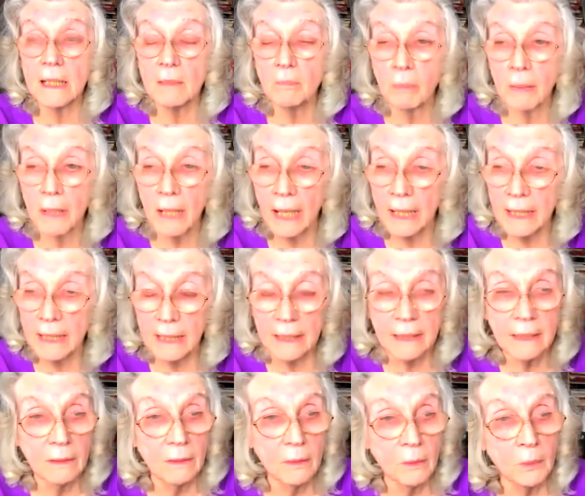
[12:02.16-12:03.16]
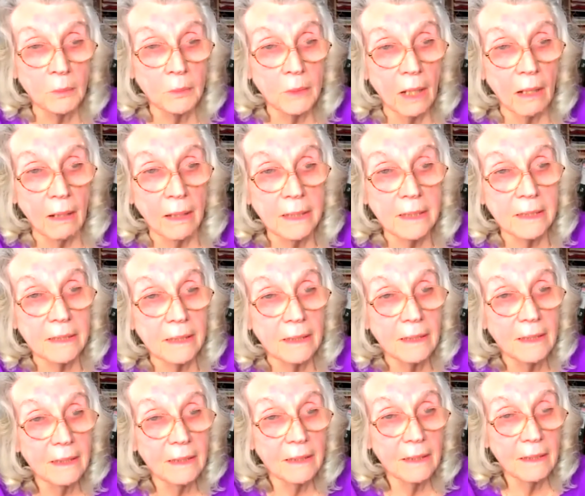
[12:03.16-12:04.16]
playing all night,
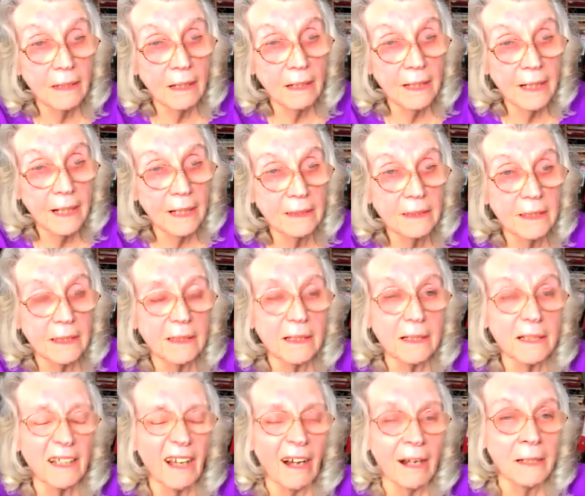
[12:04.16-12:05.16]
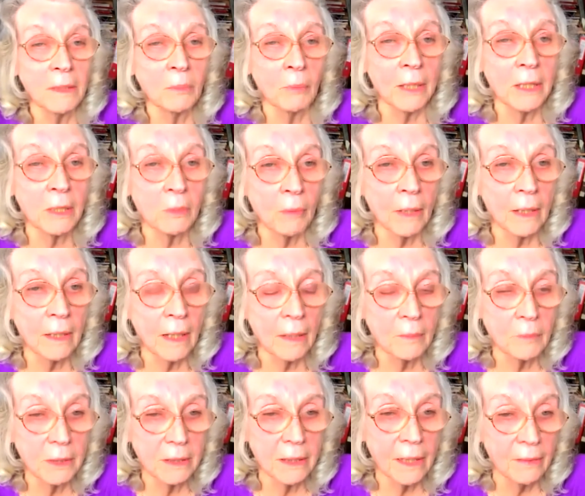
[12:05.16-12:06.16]
and I had to decide which one I
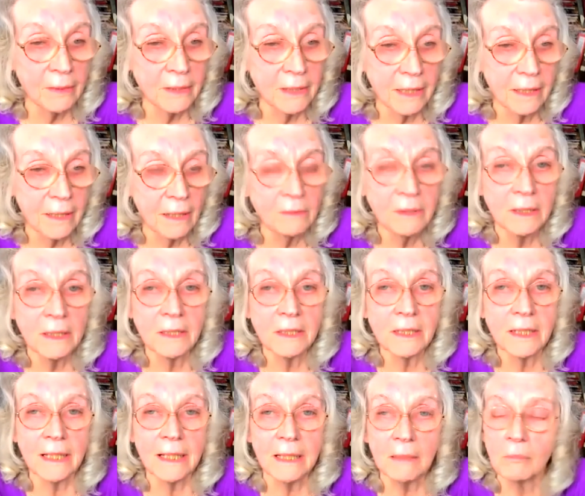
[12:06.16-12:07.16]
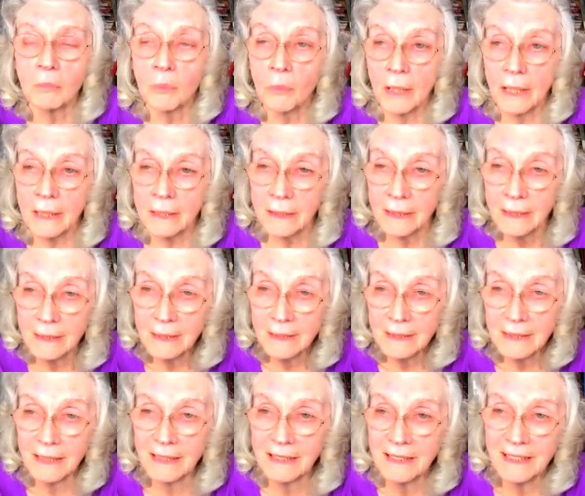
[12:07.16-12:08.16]
was going to go to sleep with.
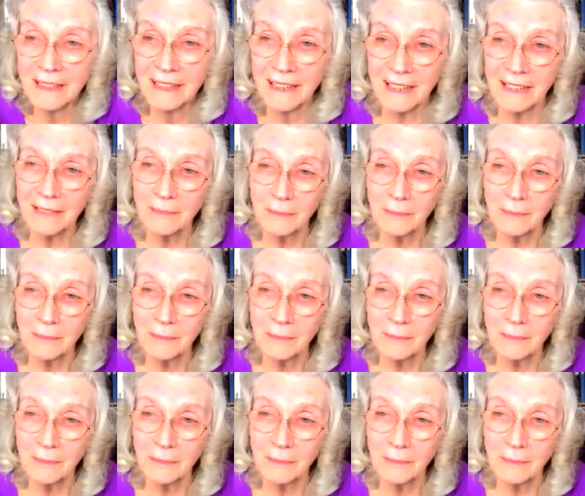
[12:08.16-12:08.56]
It